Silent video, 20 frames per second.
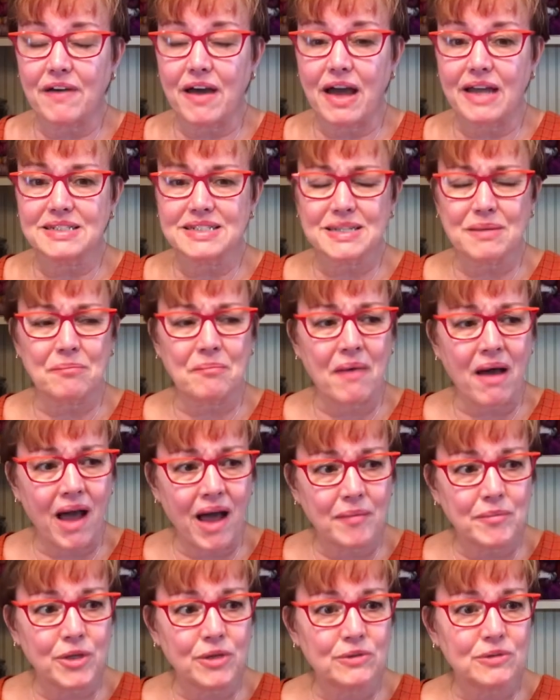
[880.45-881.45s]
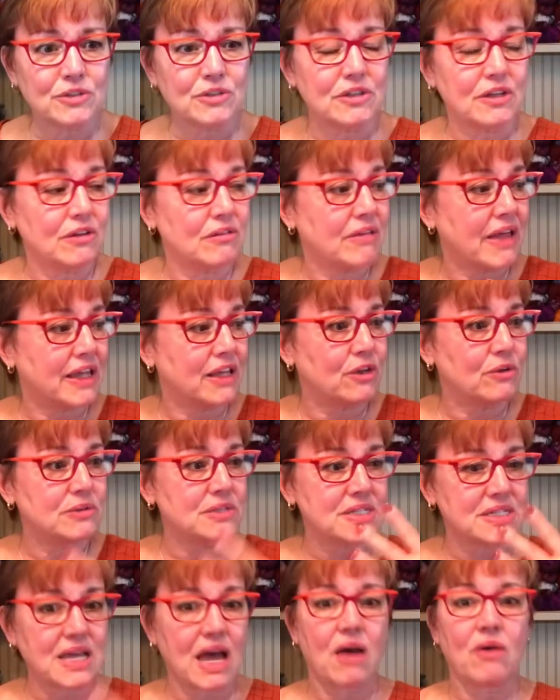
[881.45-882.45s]
I said, Mom, you
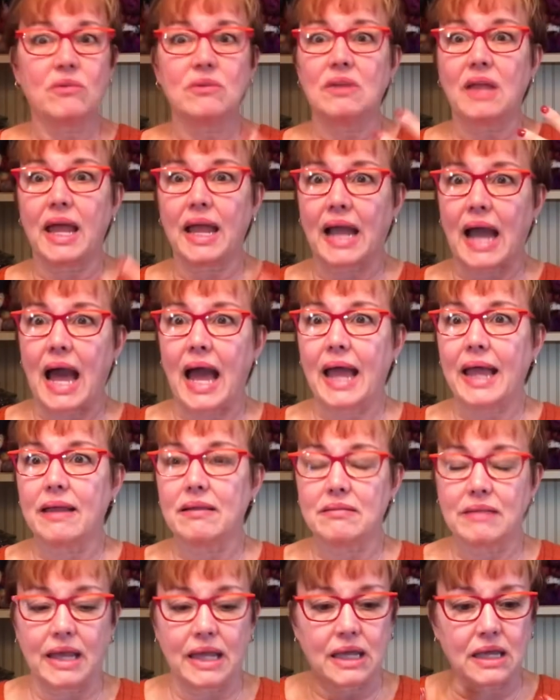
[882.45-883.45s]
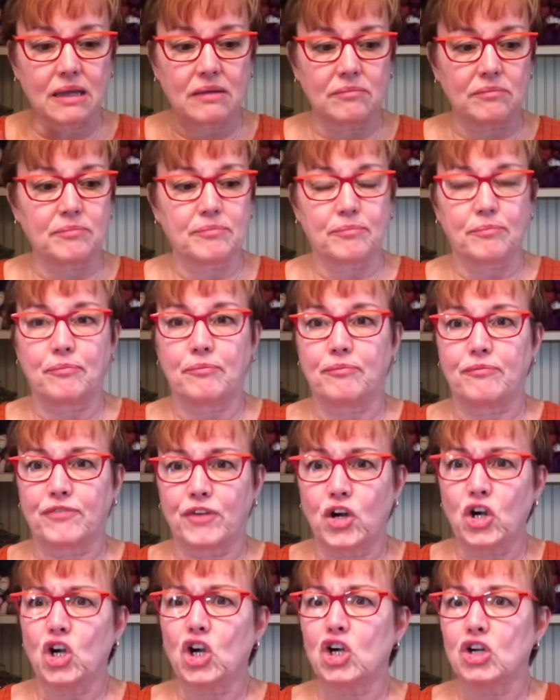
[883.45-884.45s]
sound like
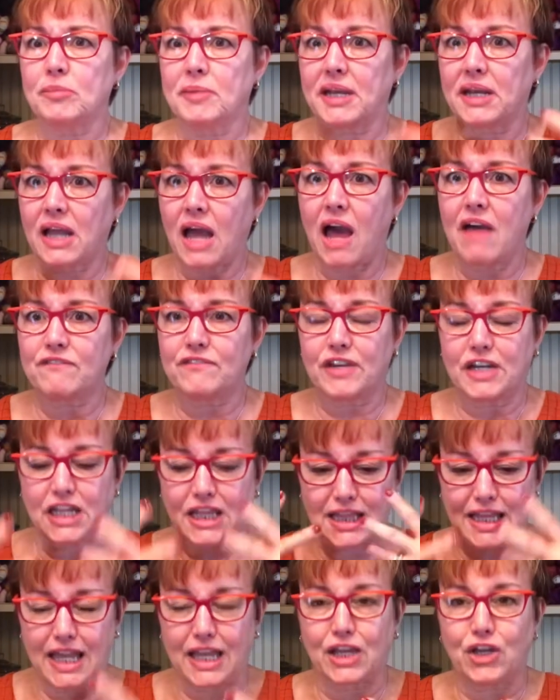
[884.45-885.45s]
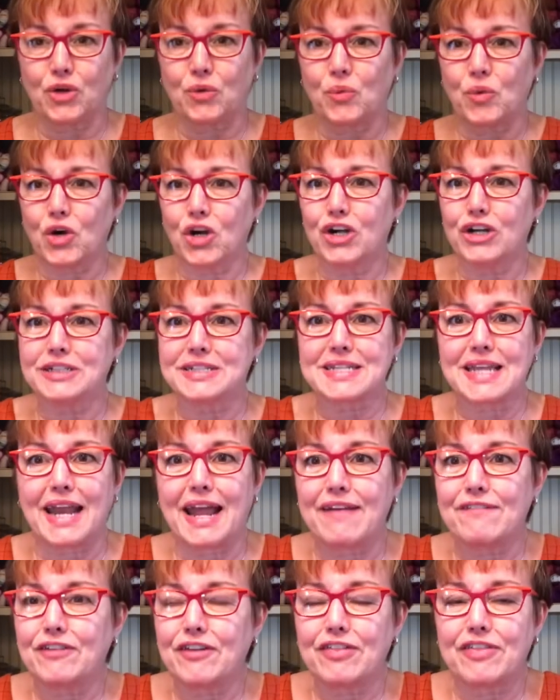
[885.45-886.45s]
firm and confident, like your words and
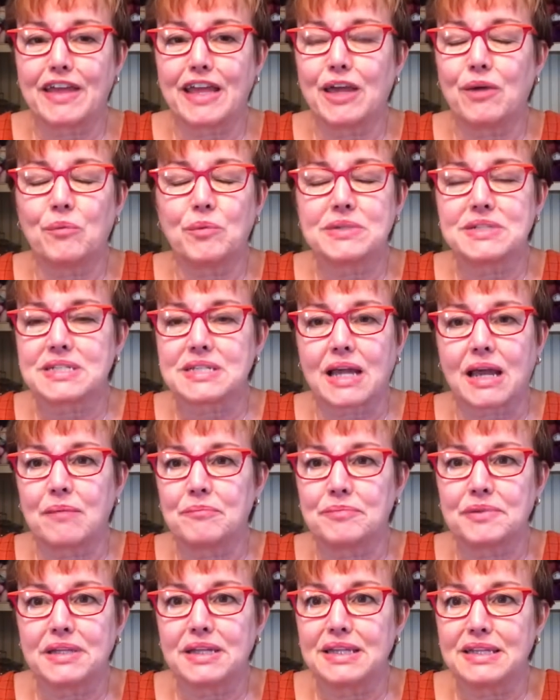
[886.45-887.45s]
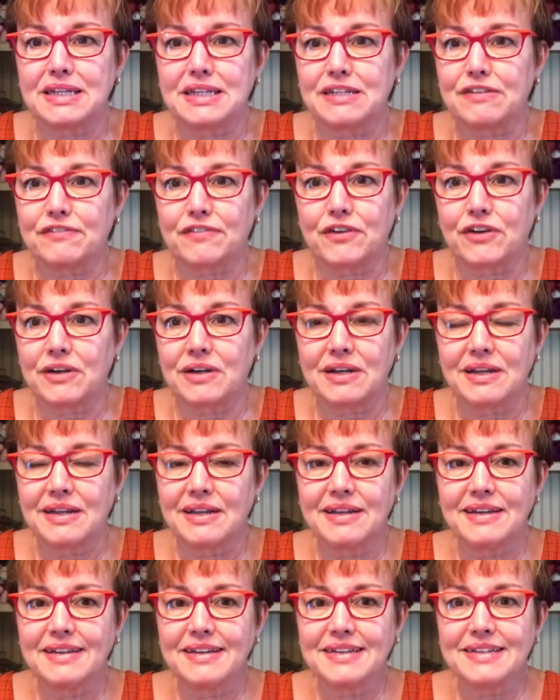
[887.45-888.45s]
everything. It was a completely different
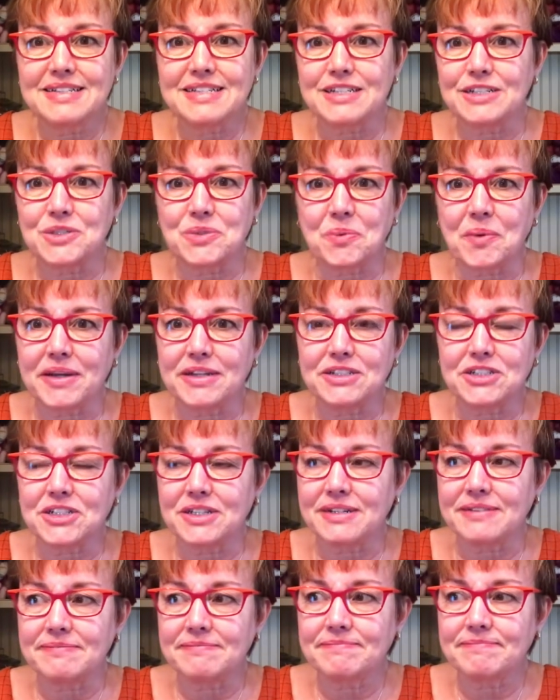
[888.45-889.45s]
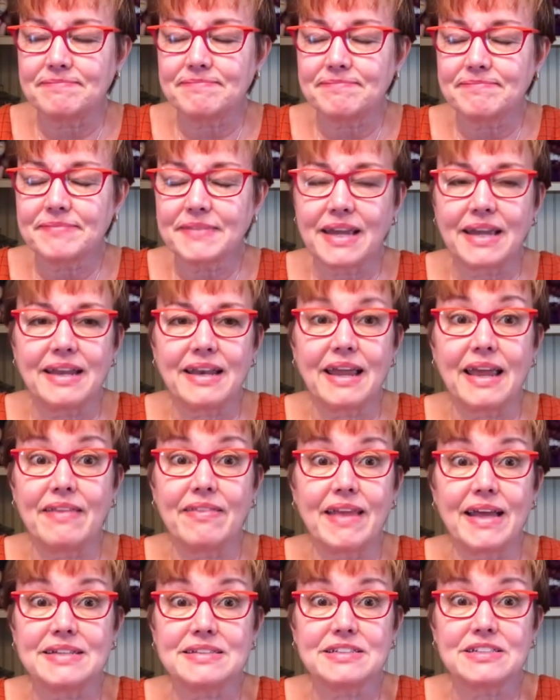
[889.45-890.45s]
situation. And
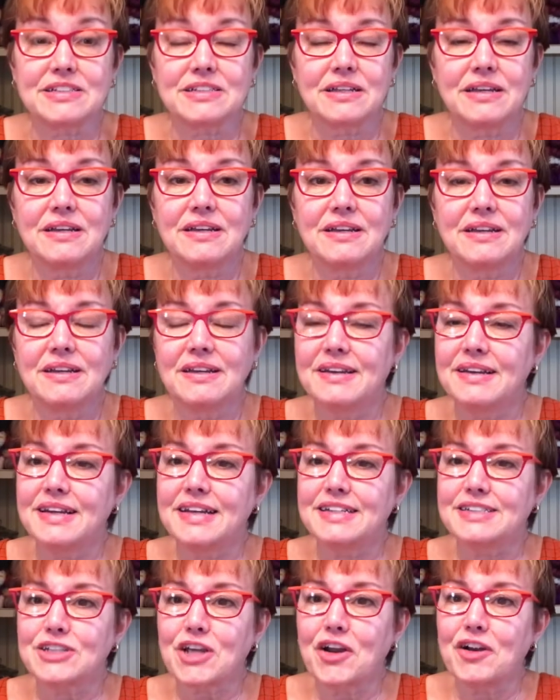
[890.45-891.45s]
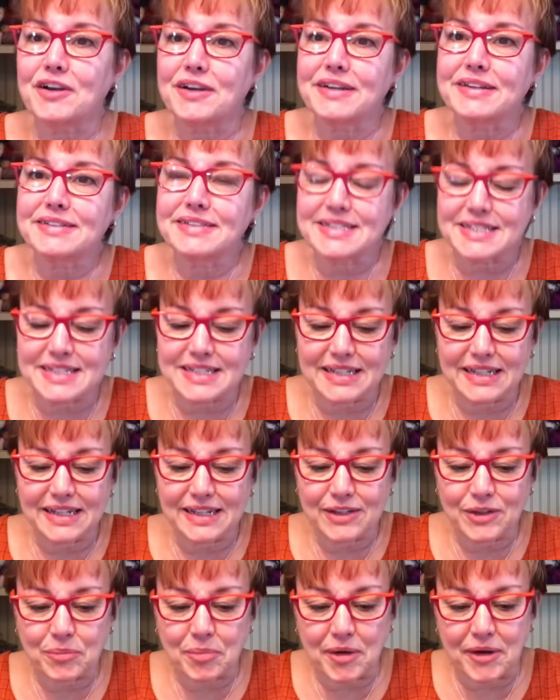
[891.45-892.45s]
it's hard to see
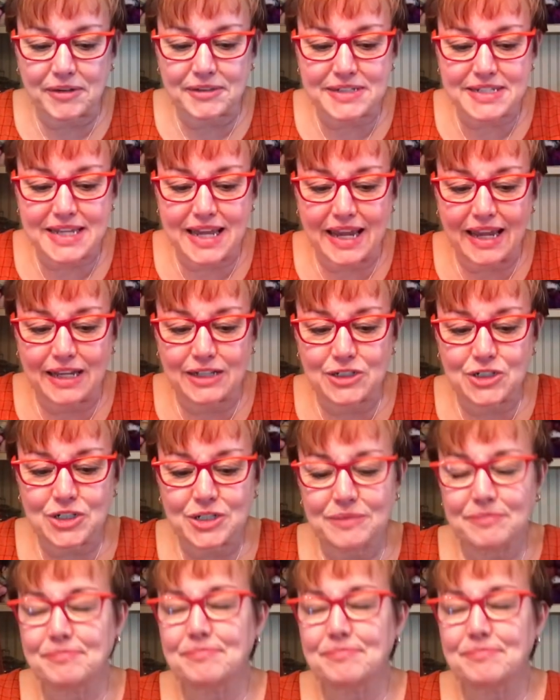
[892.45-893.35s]
your parents age.